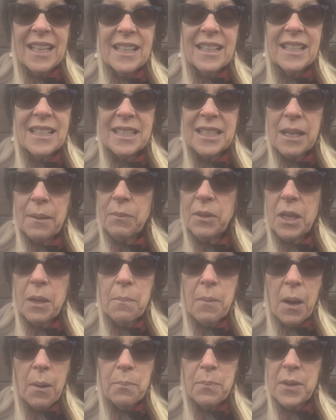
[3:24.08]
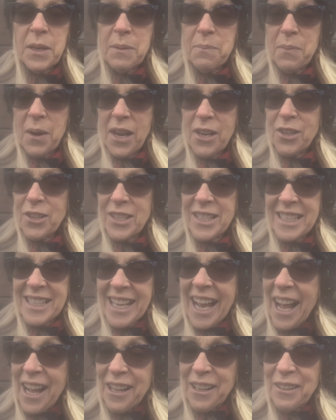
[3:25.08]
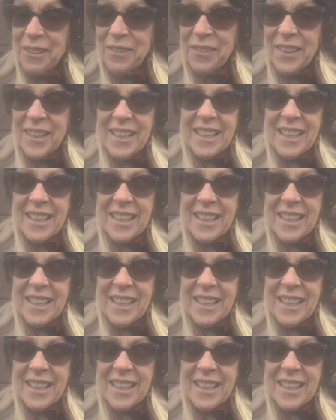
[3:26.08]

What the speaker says: There's something about being by yourself